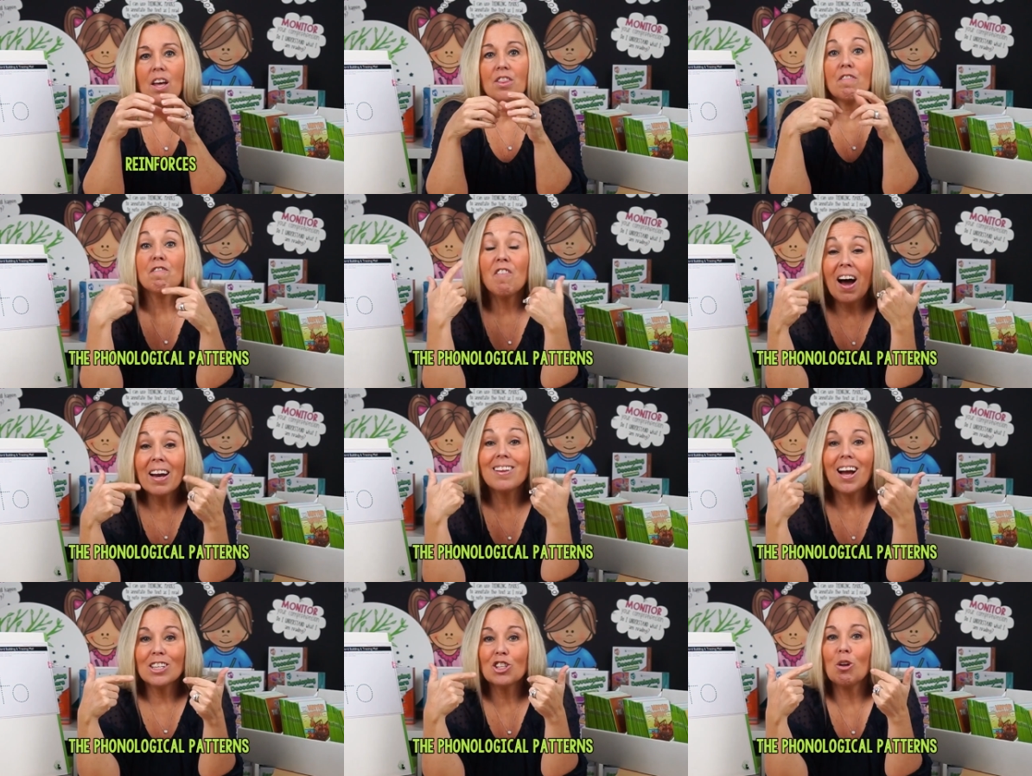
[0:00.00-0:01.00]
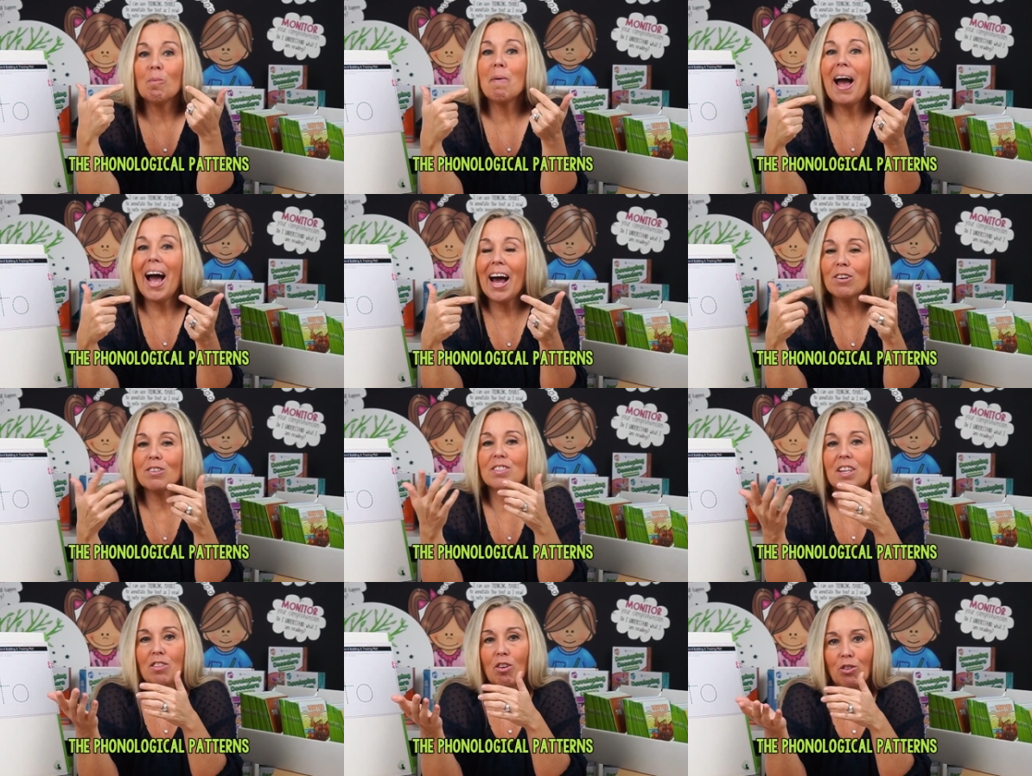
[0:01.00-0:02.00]
the phonological patterns
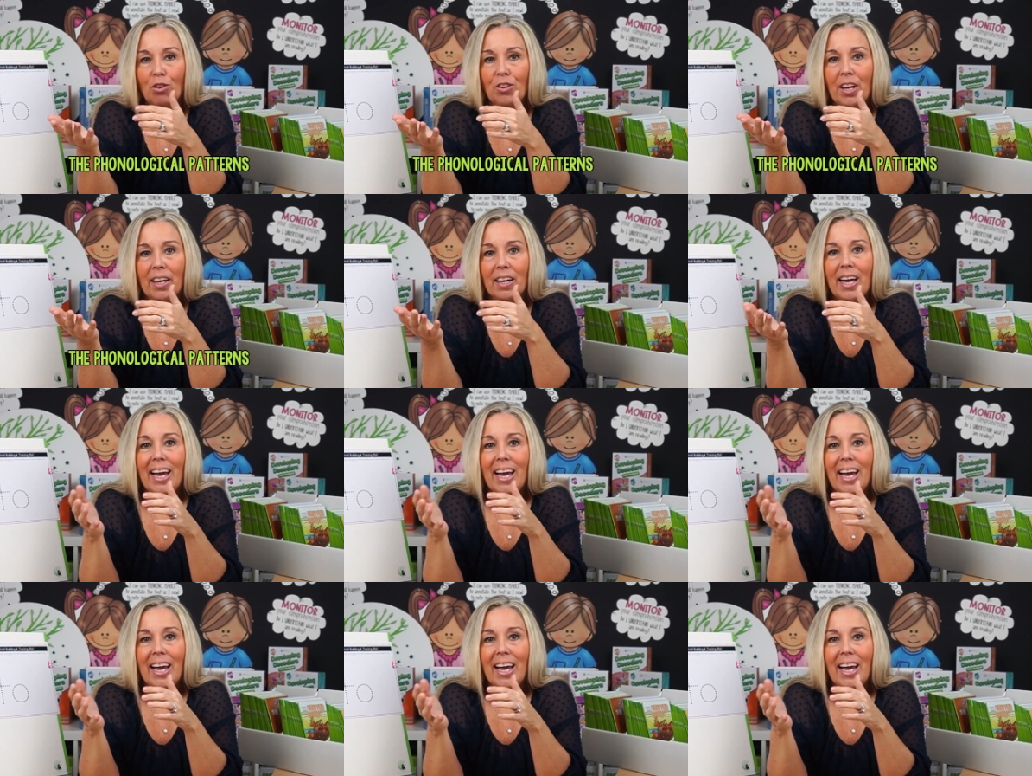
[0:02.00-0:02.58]
that they're learning.